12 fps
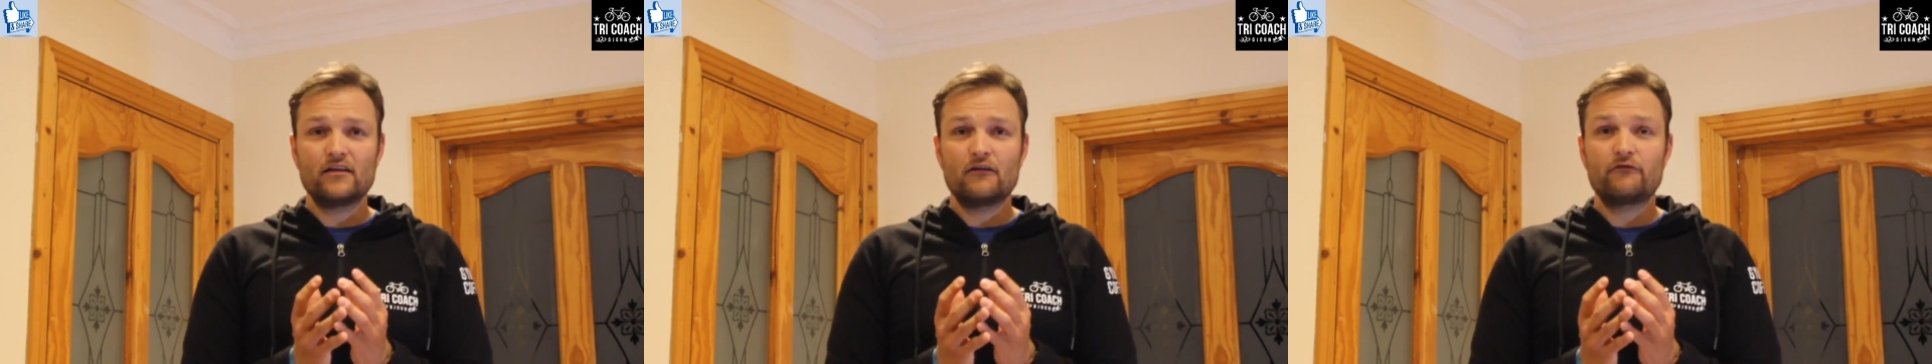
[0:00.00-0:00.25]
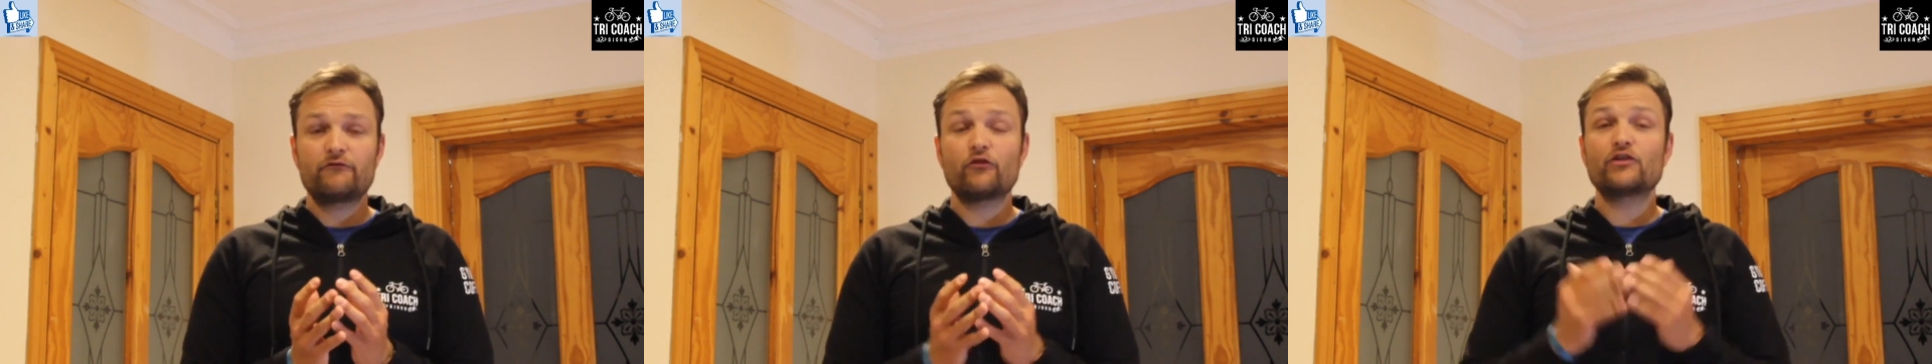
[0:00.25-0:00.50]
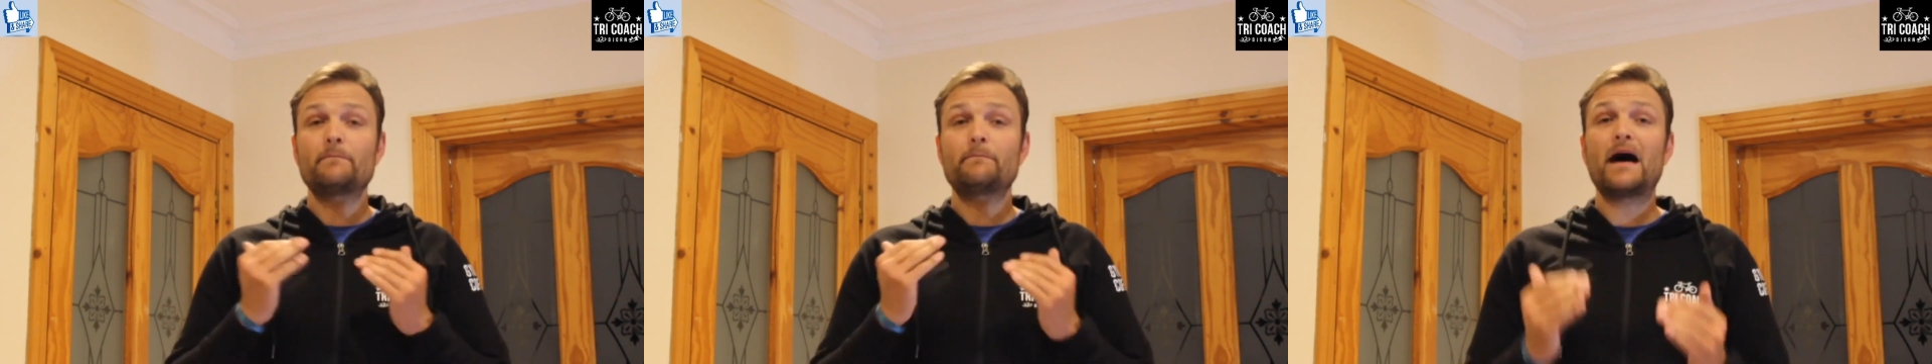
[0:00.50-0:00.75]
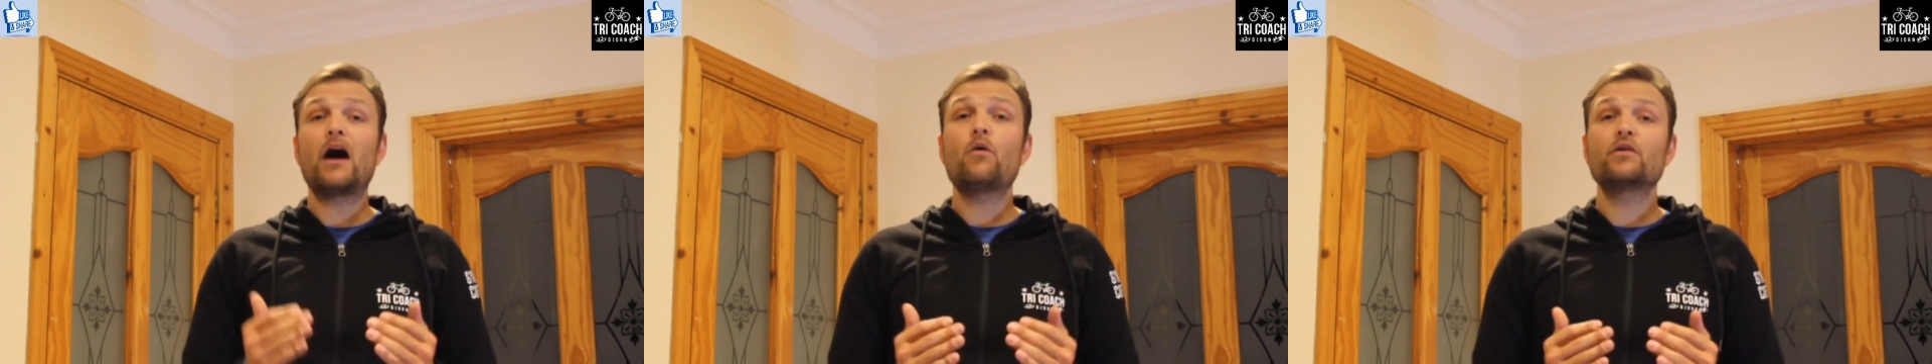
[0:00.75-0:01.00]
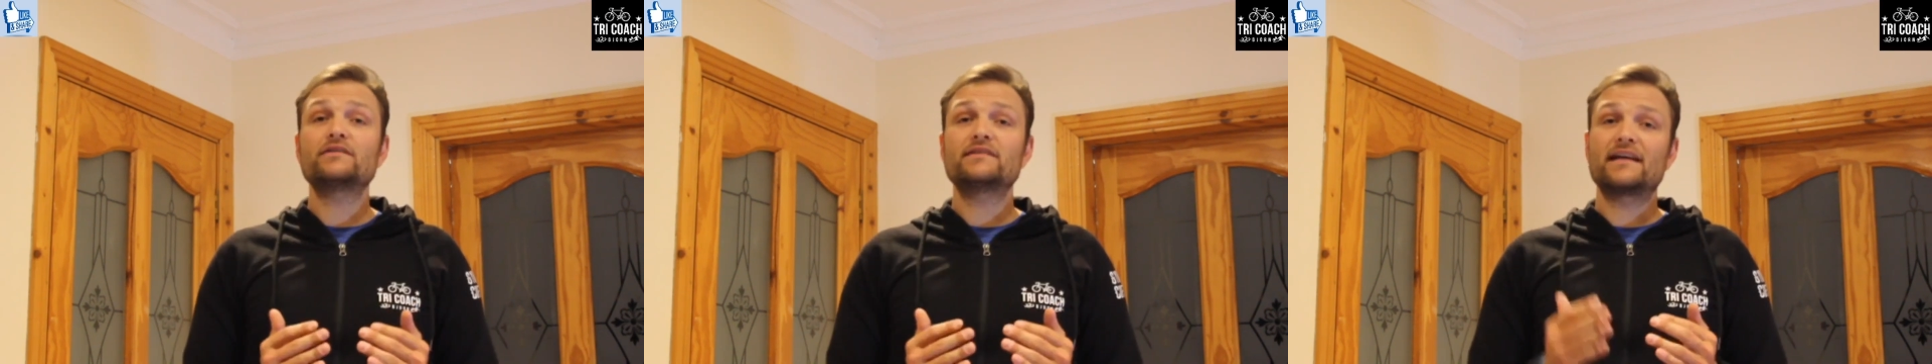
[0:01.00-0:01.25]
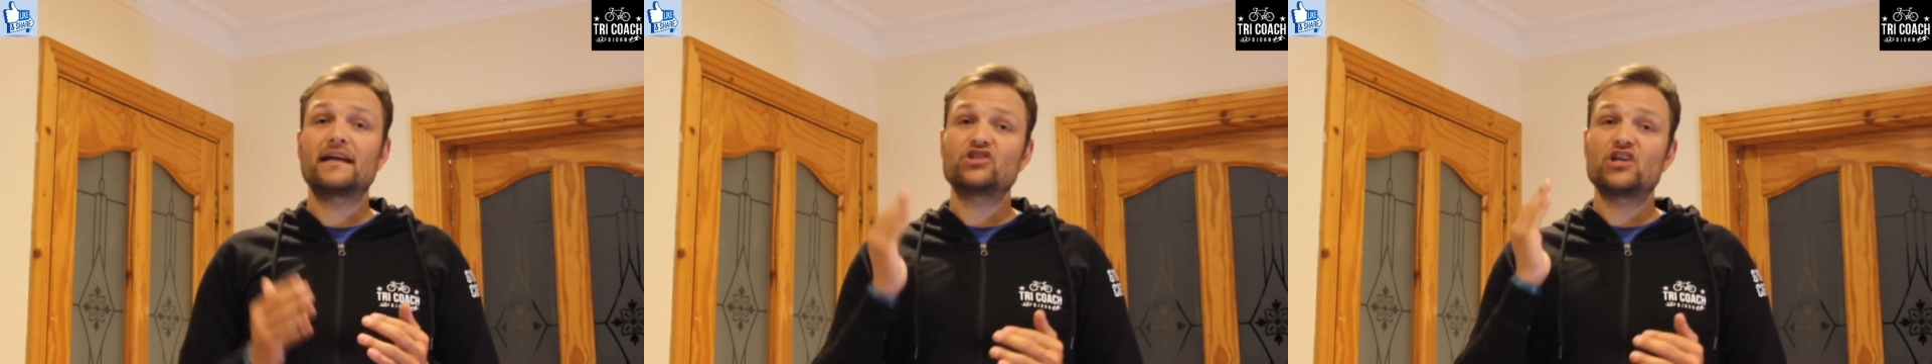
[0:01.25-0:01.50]
for the power to
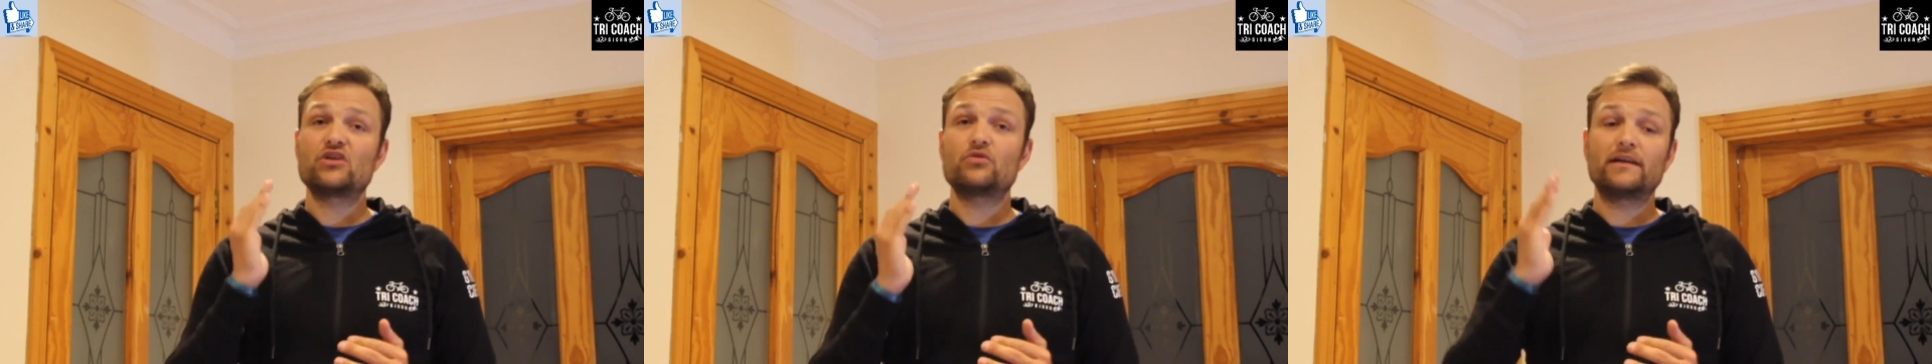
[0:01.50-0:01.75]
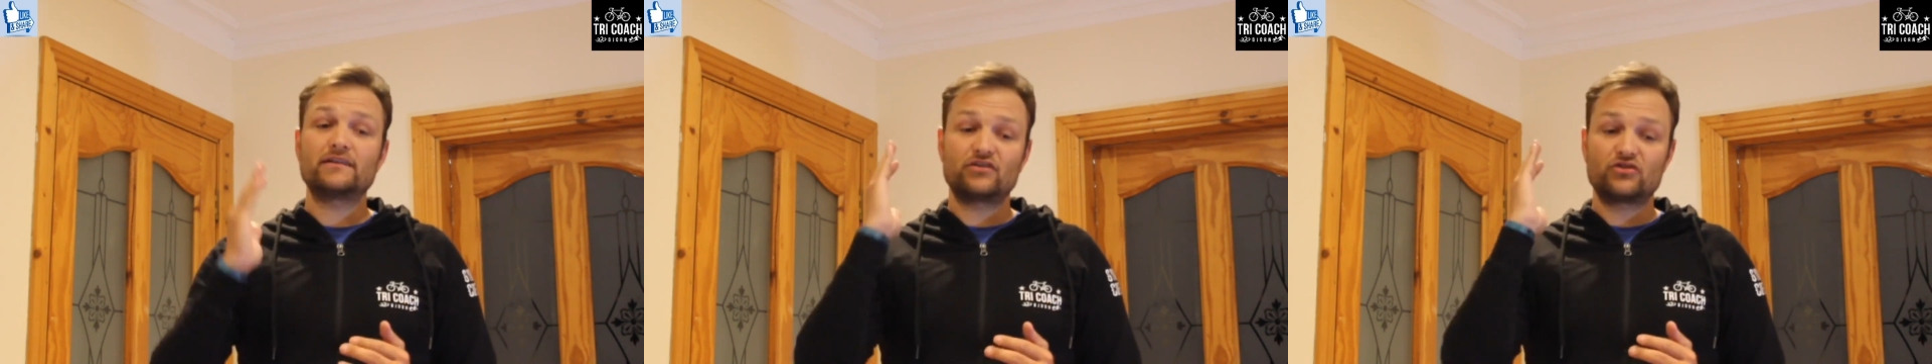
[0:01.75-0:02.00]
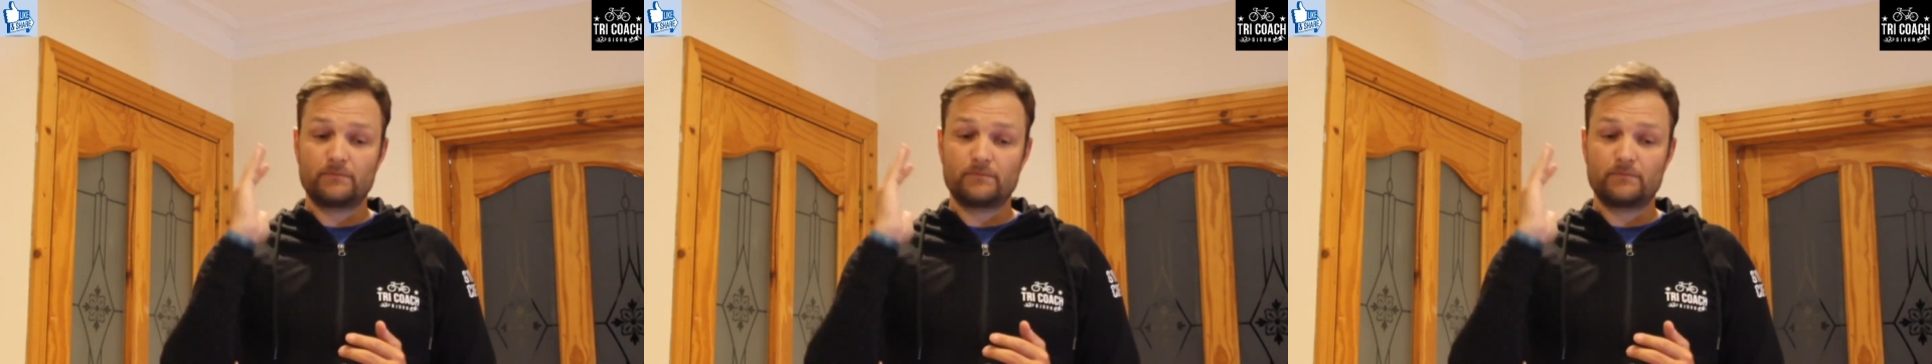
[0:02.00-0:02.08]
get generated to